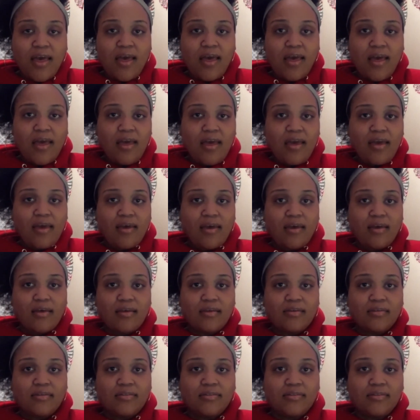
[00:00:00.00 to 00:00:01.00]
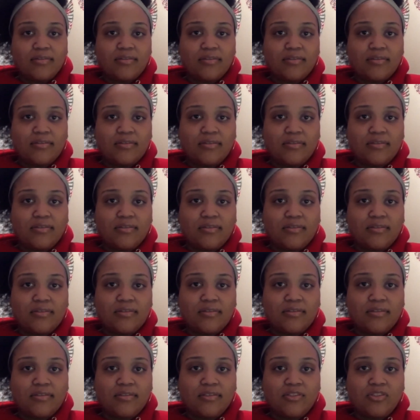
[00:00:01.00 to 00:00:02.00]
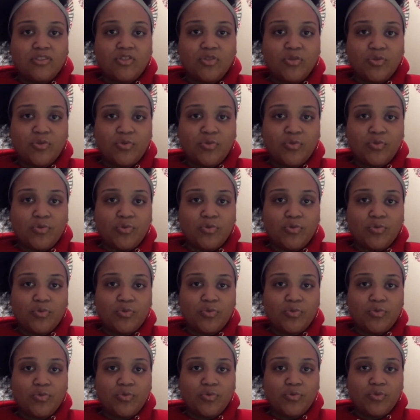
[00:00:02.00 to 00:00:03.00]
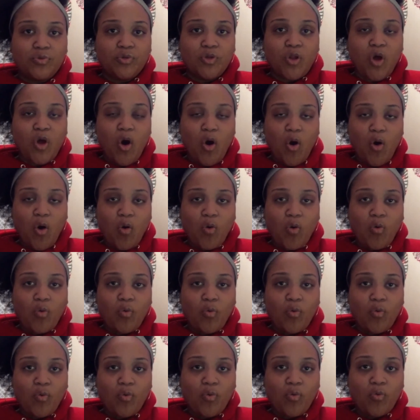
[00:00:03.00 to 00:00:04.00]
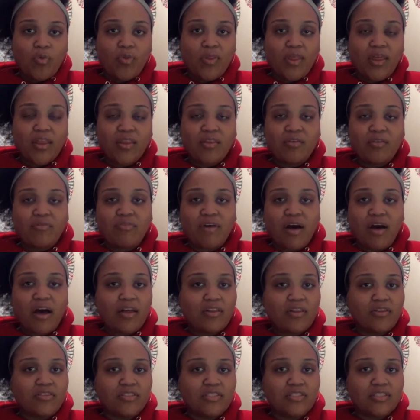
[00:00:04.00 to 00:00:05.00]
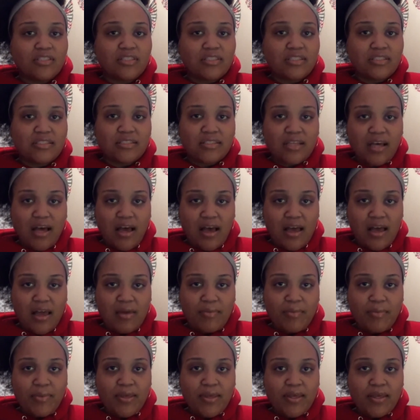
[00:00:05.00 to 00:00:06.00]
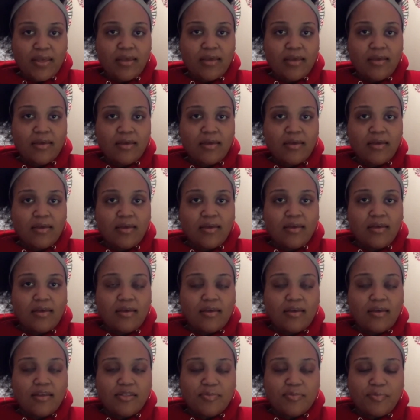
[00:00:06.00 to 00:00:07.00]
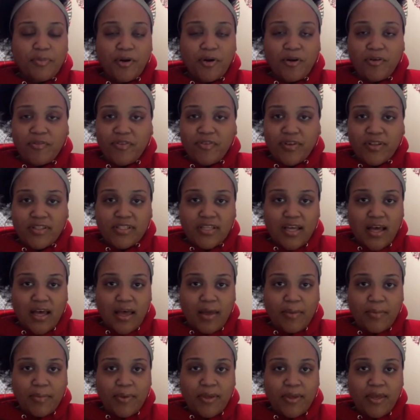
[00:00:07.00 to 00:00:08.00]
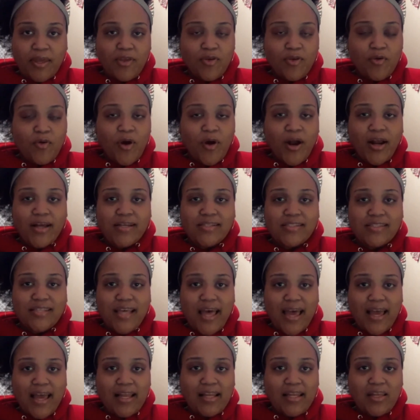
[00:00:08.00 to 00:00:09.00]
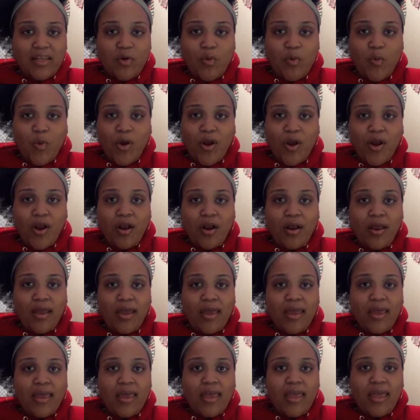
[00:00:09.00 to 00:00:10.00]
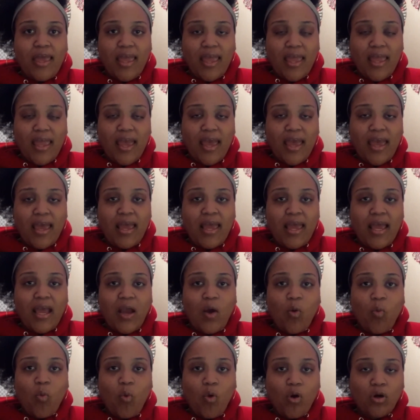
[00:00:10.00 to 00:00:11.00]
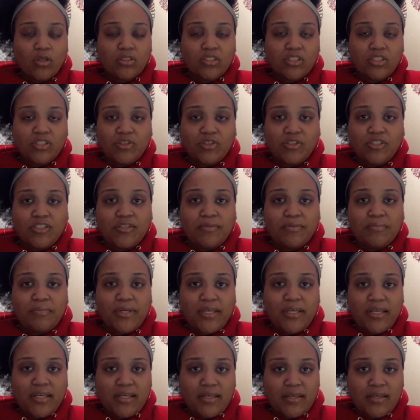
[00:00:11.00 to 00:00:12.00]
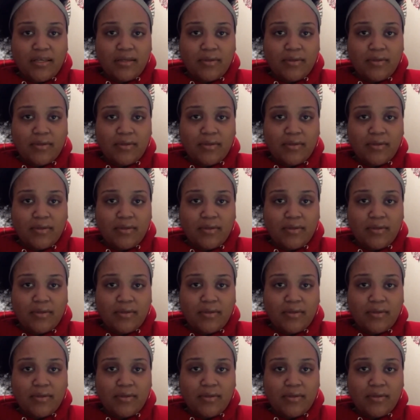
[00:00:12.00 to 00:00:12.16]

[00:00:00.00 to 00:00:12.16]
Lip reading: and to know that the Father's timing is perfect timing, and you are exactly where He wants you to be.